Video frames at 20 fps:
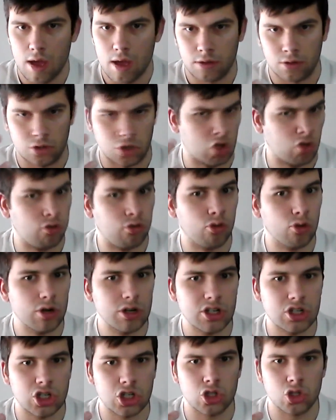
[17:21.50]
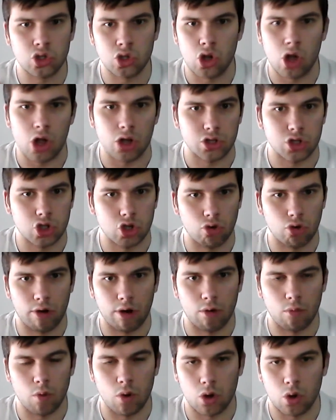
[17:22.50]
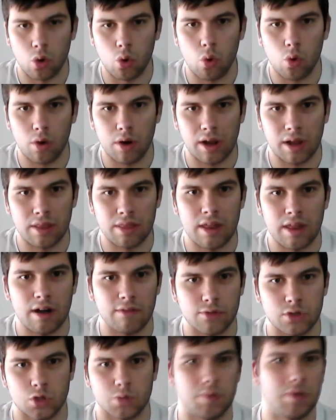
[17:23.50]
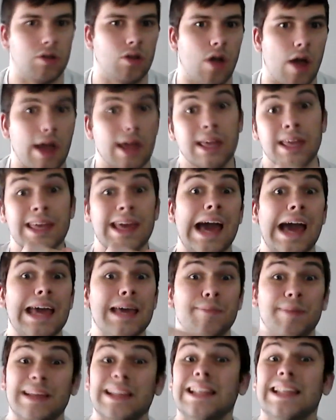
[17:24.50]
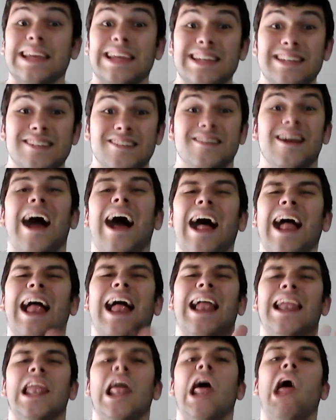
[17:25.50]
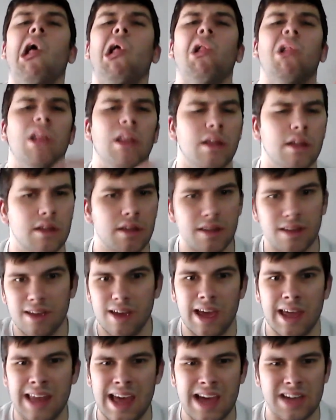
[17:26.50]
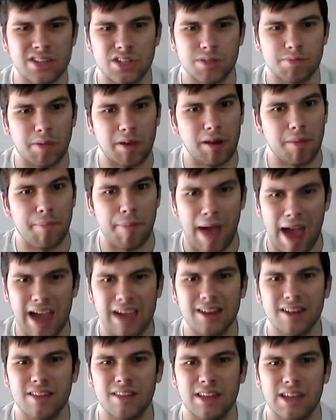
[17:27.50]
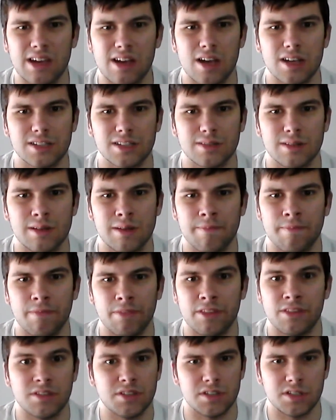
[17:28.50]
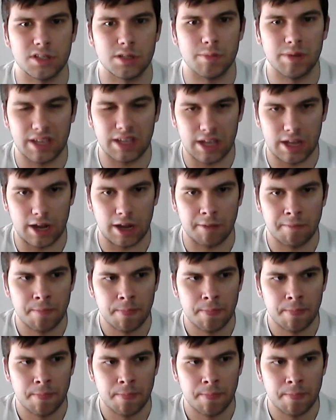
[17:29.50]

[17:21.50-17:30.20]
footage is lost during a recording, and then I've just been like, game glitch, lol. And that's just been a pain in the ass since the beginning.